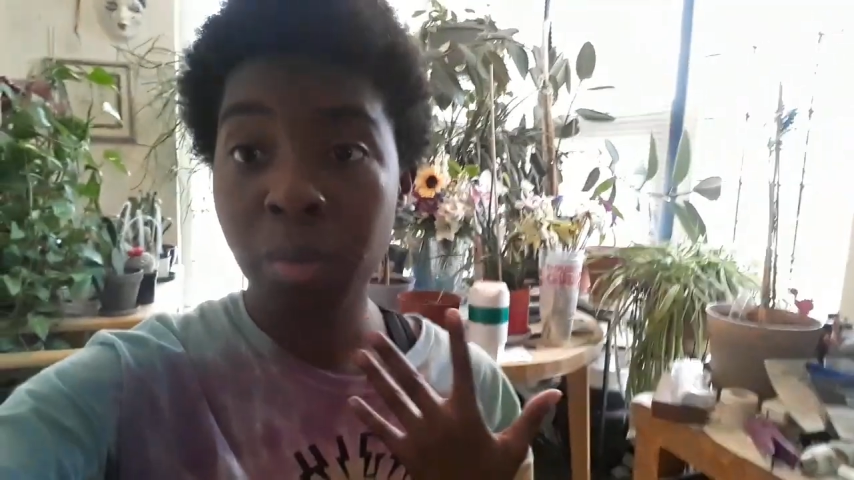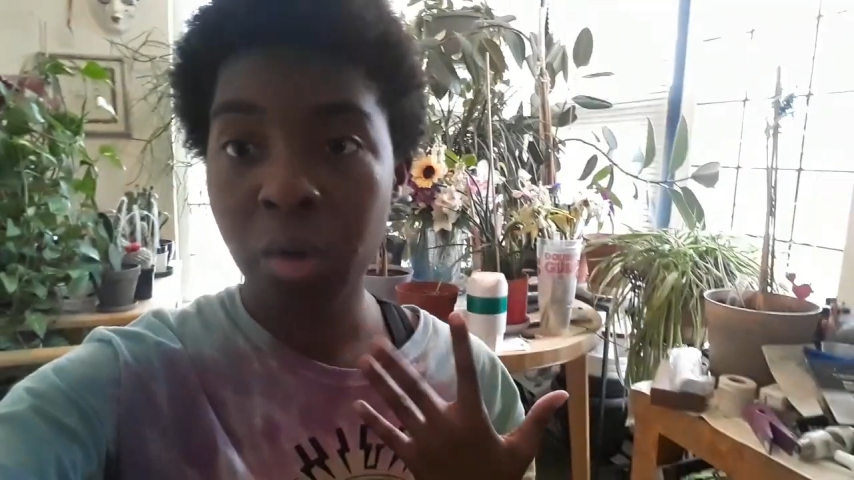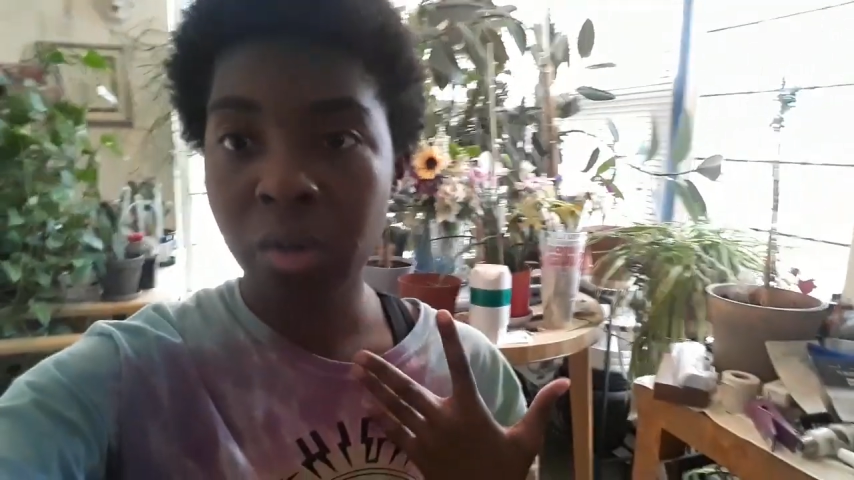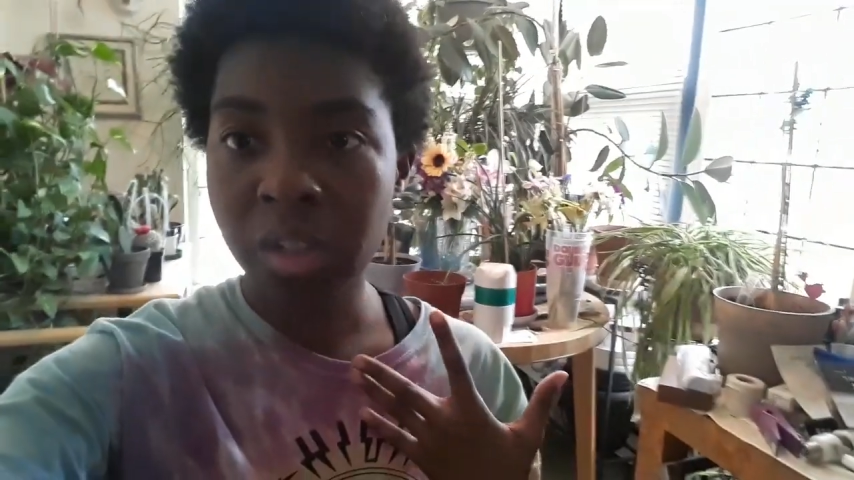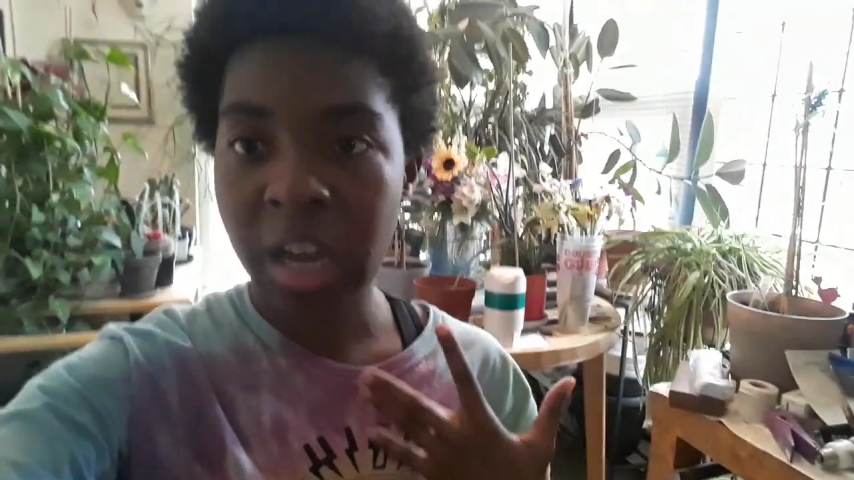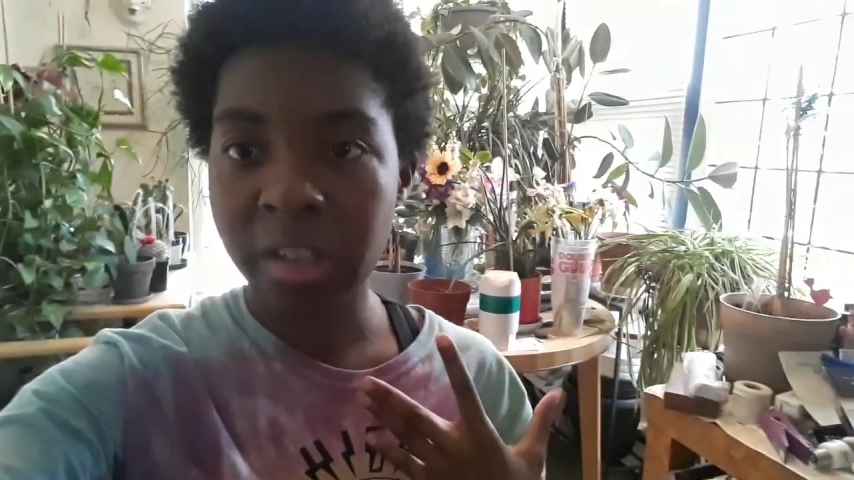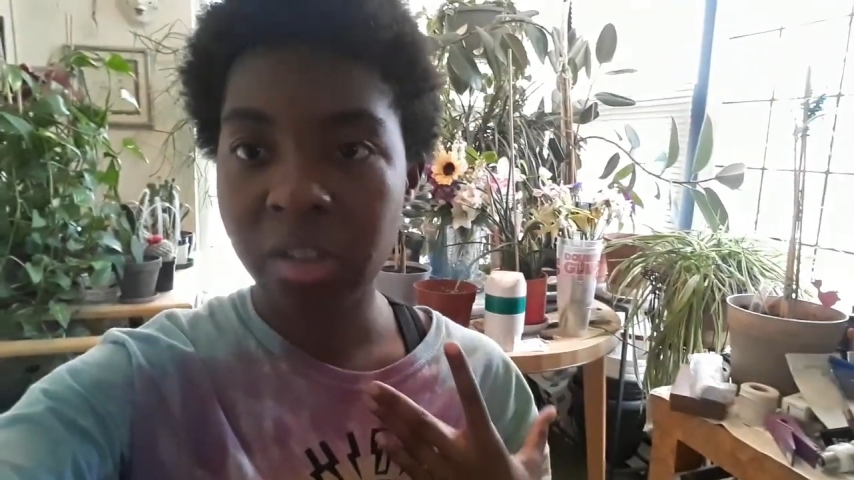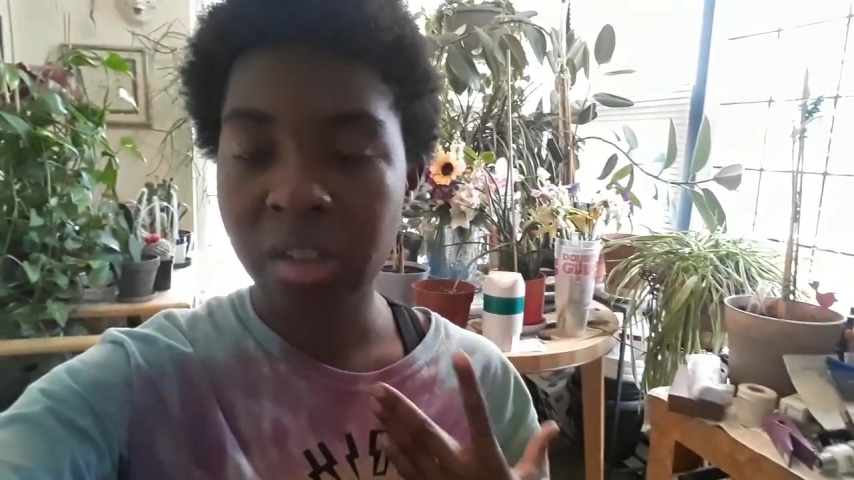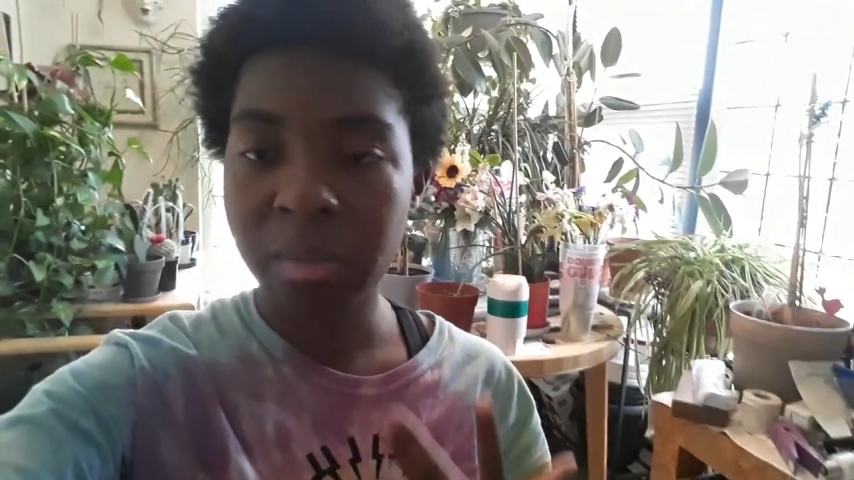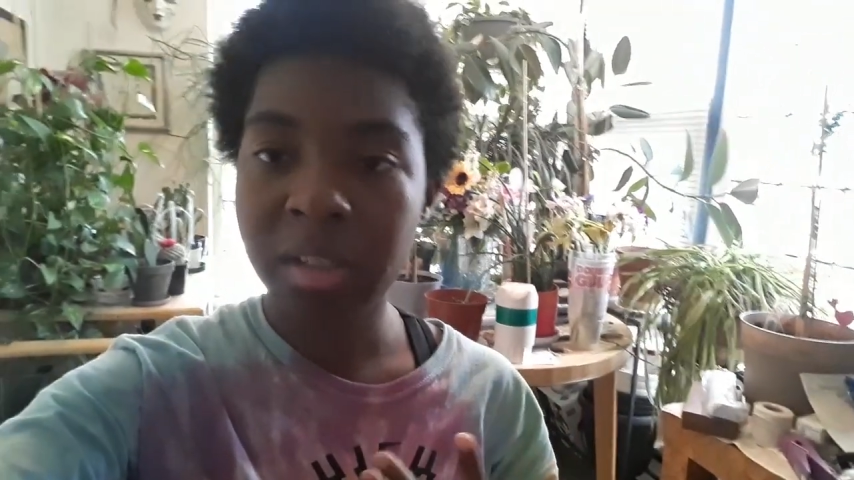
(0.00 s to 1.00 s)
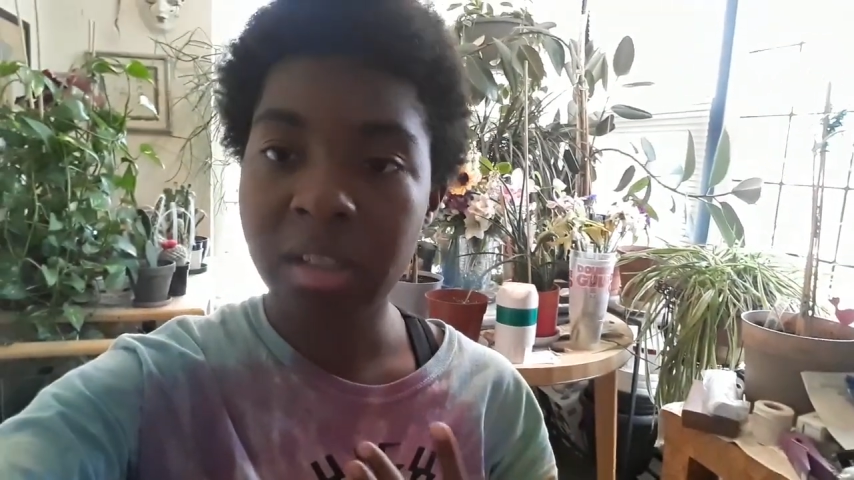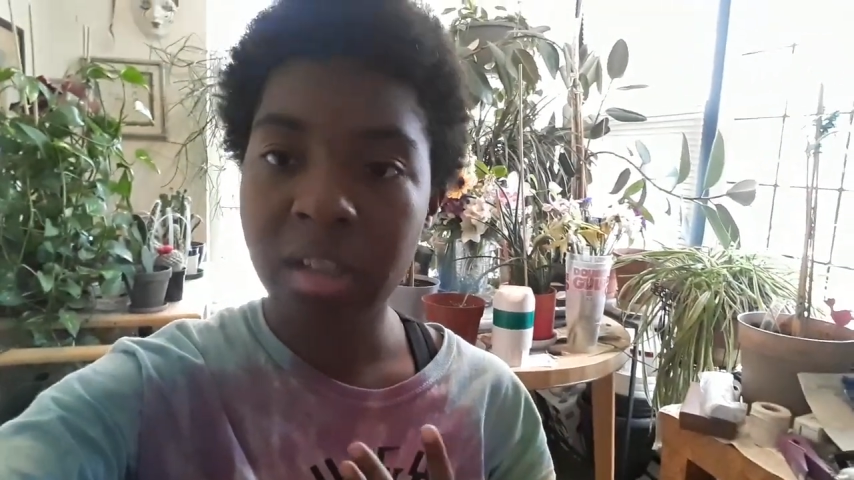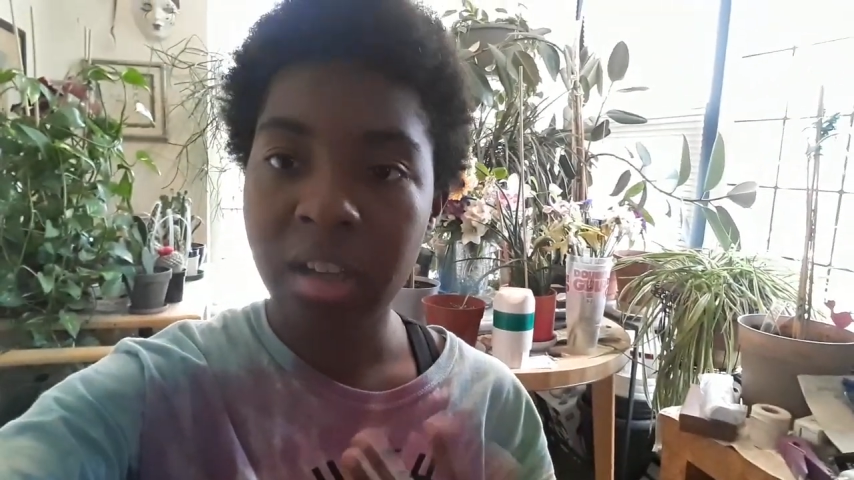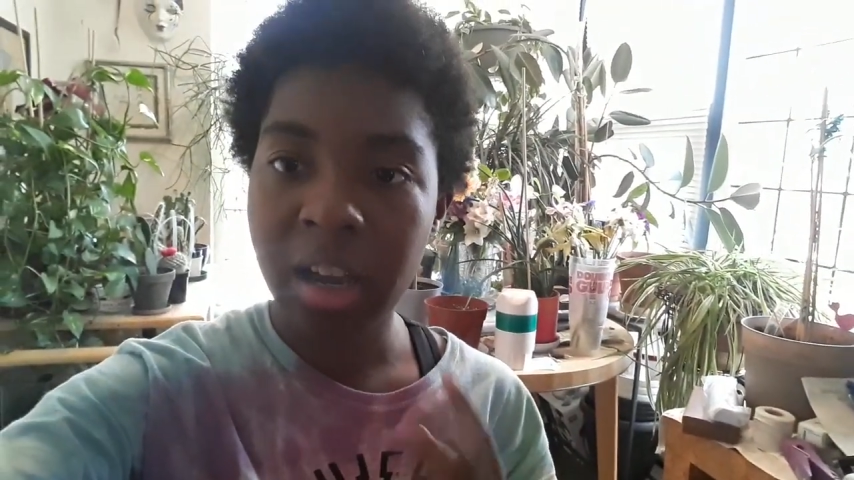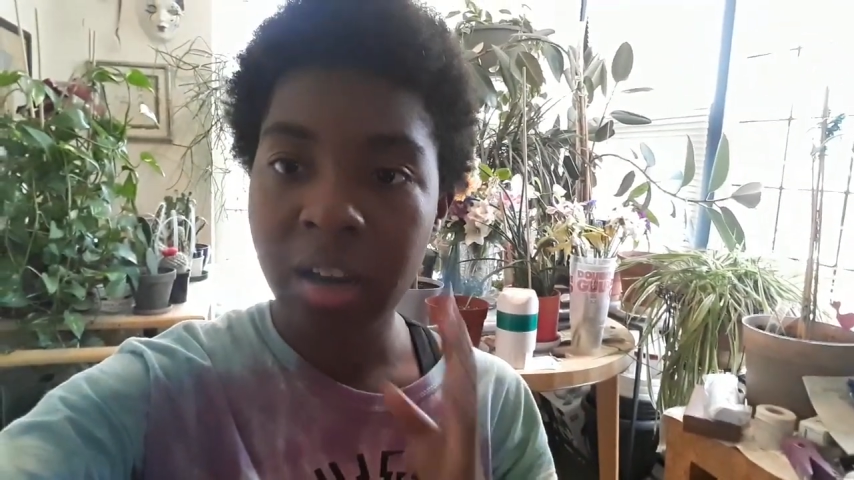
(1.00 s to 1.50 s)
Bose catches them
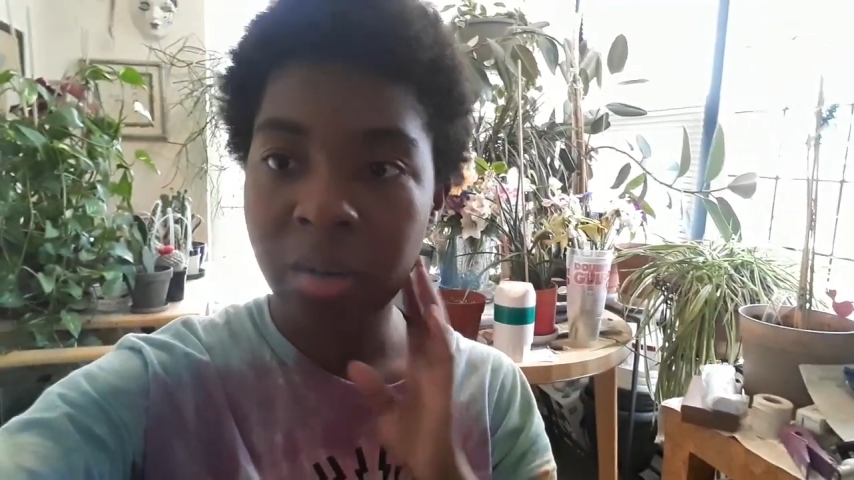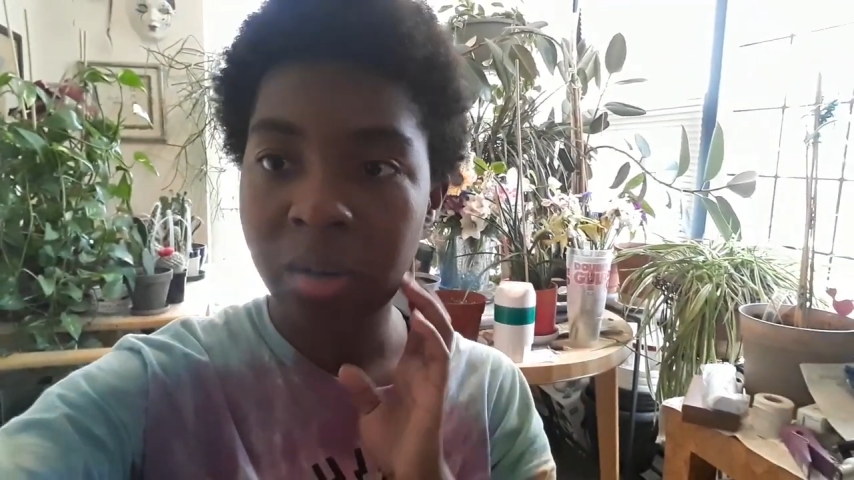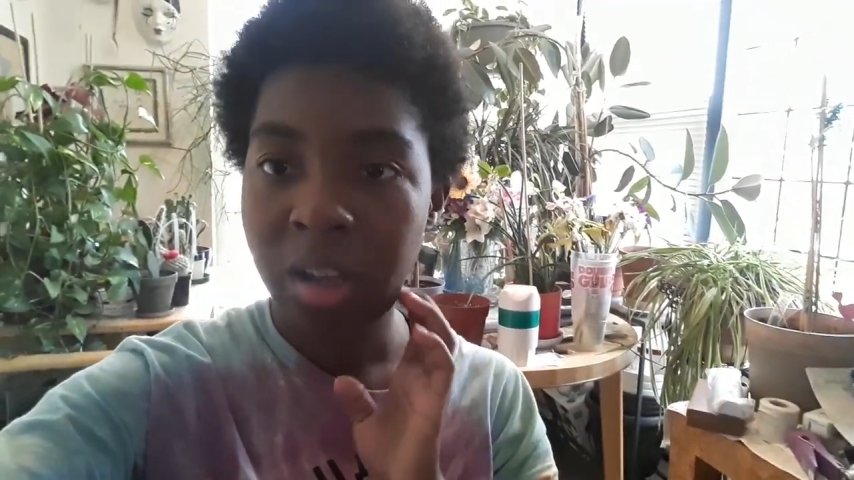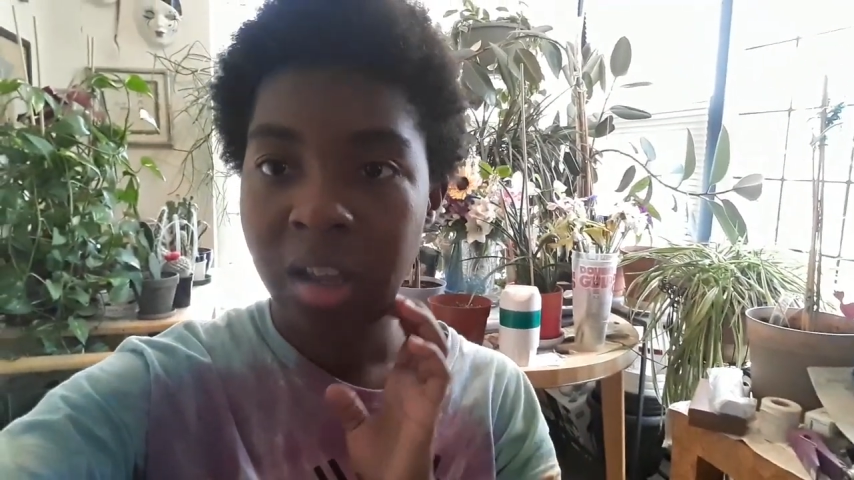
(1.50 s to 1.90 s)
sneaking out,